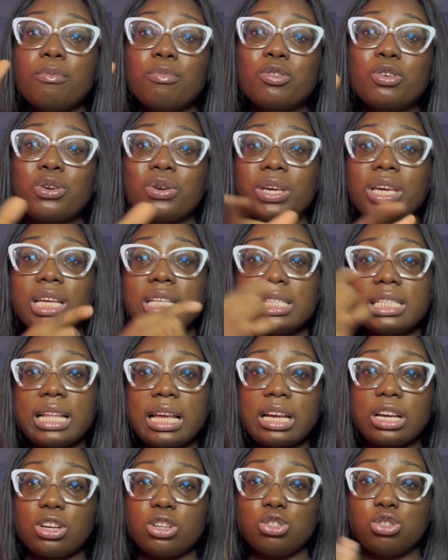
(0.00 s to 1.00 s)
creates
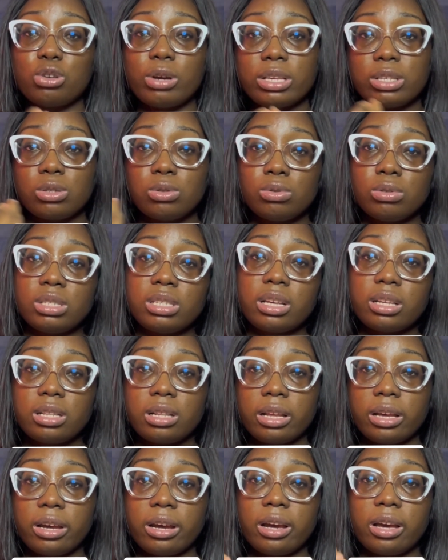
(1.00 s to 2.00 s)
like a translucent
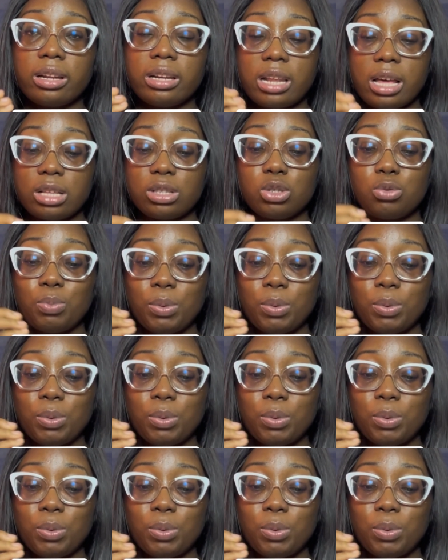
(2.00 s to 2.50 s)
layer that